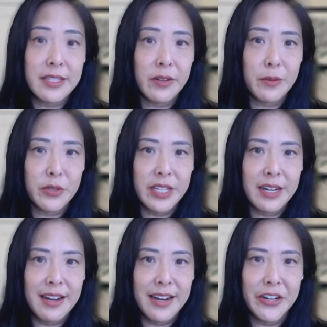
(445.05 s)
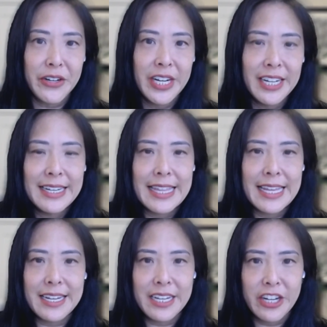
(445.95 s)
7% higher
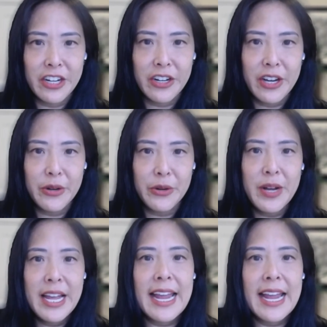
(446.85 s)
than a year ago.